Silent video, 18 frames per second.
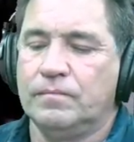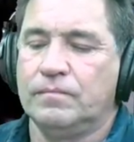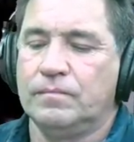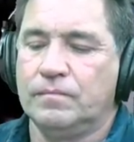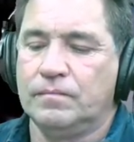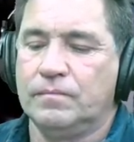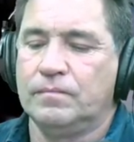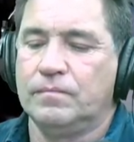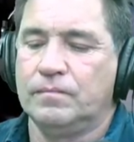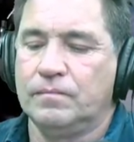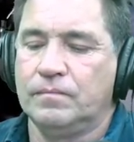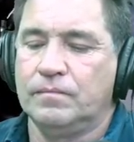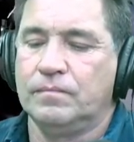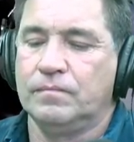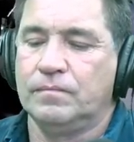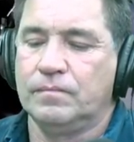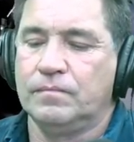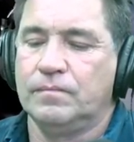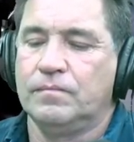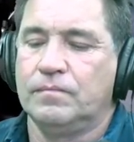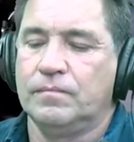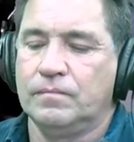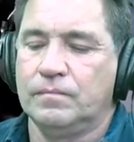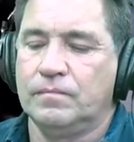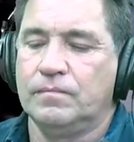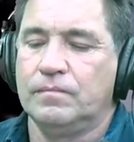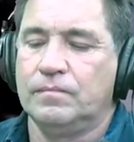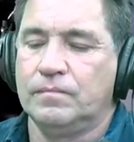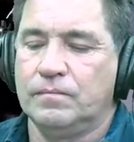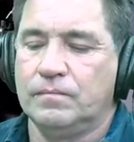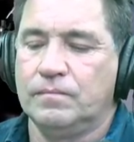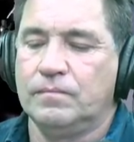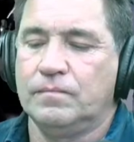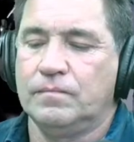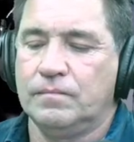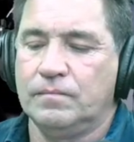
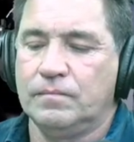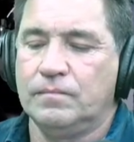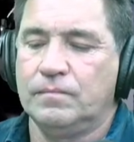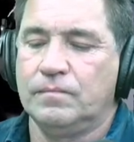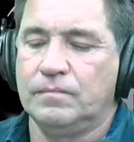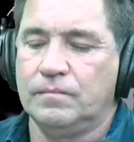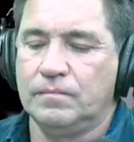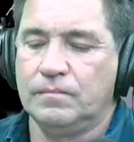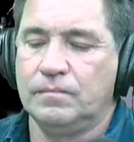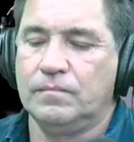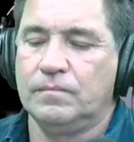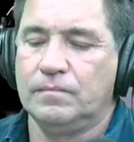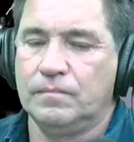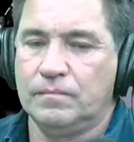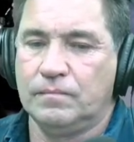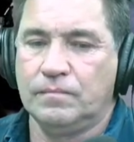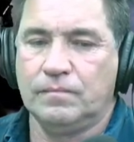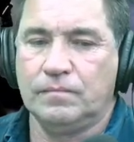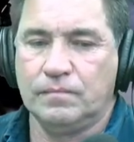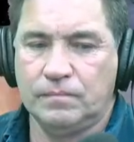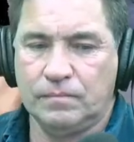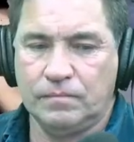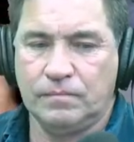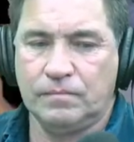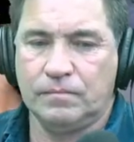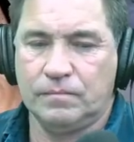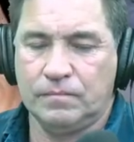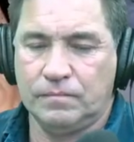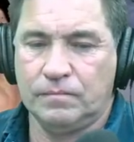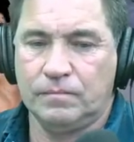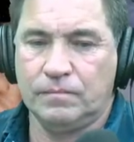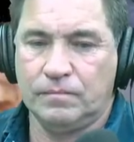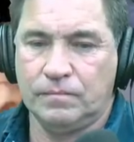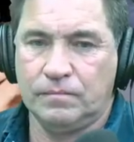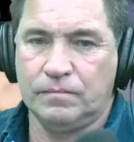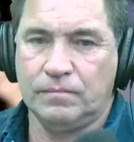
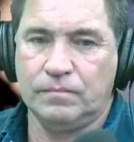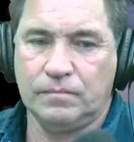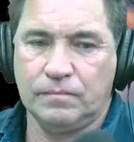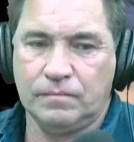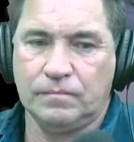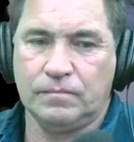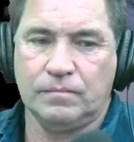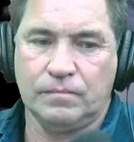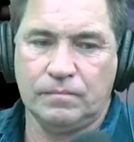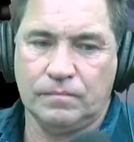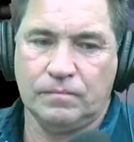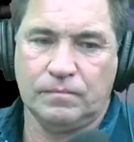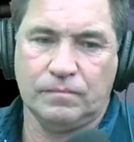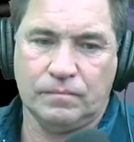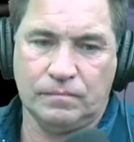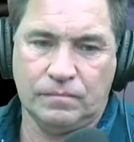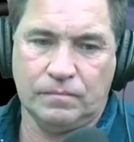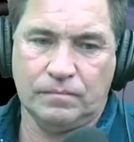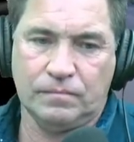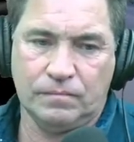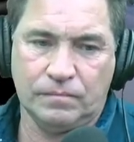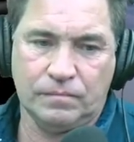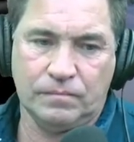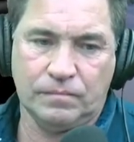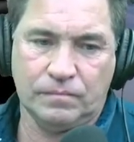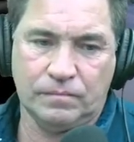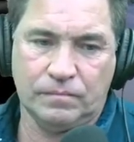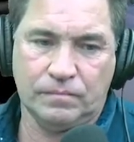(not speaking)